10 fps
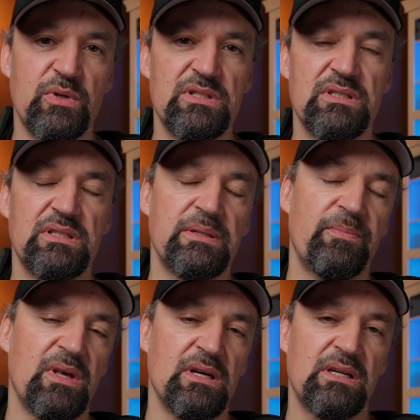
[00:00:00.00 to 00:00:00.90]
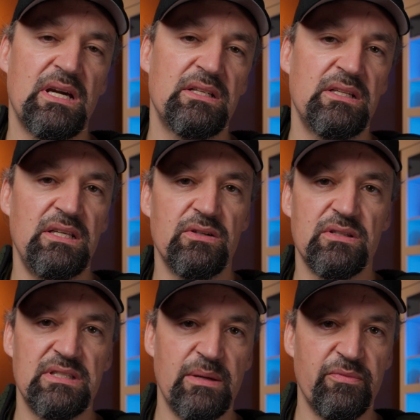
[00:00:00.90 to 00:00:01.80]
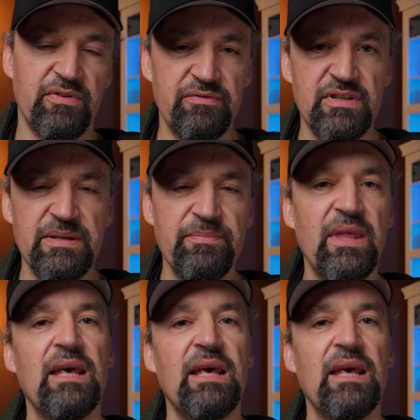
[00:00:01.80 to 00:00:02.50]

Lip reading: was a Canon EOS M50.